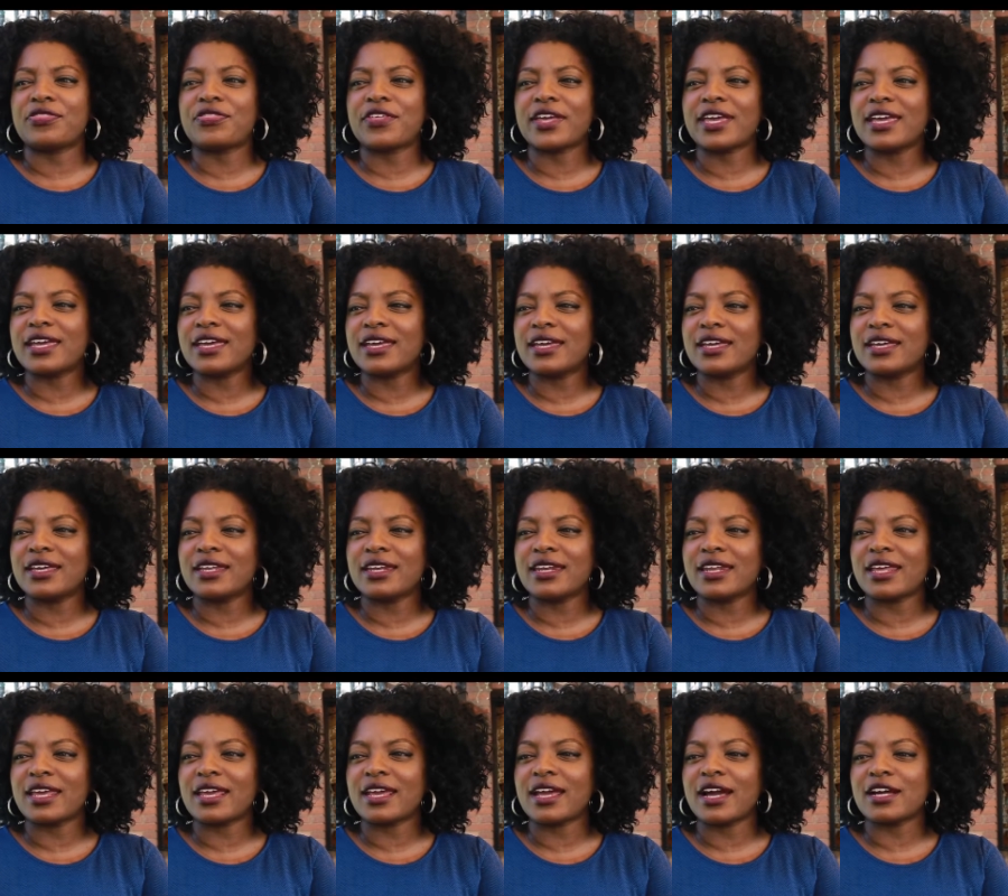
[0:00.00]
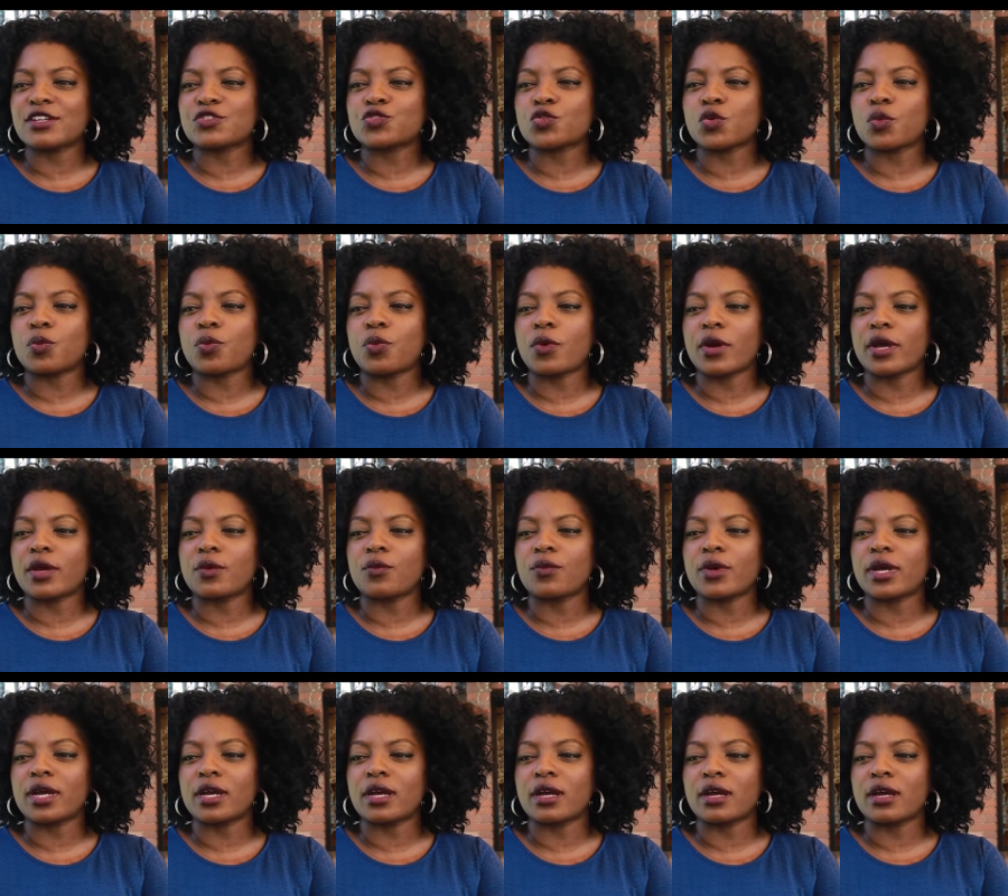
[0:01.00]
then it got to a point
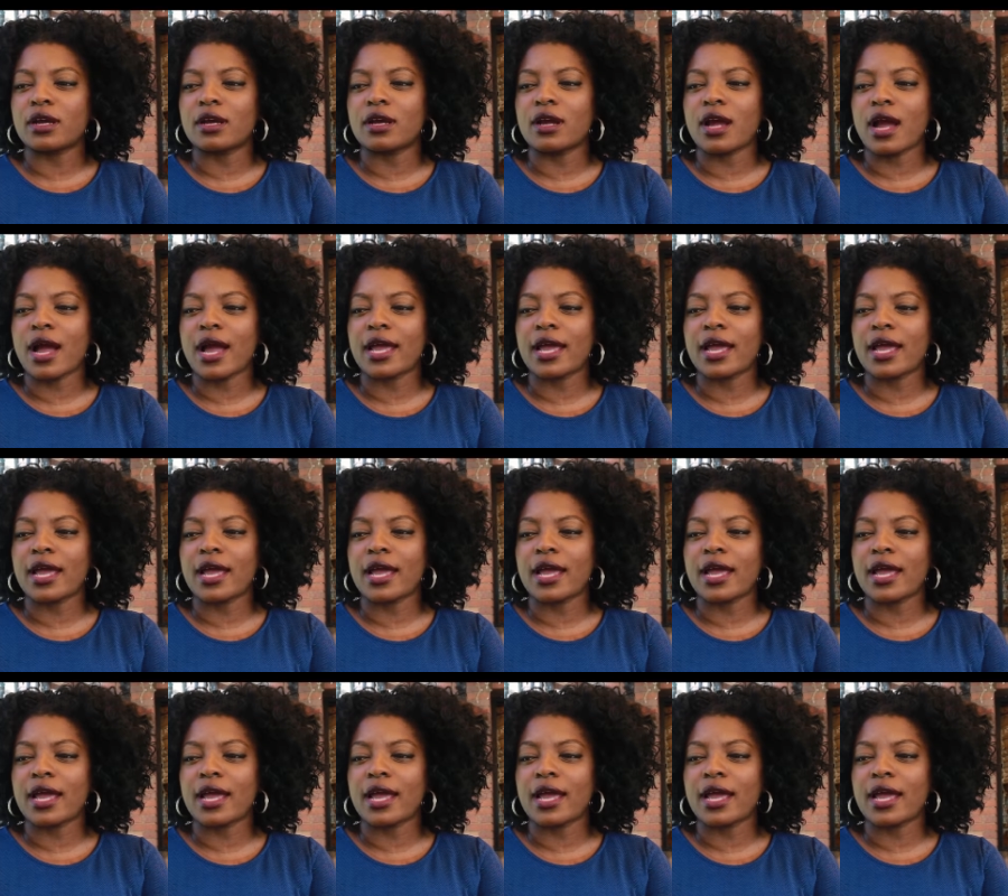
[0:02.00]
where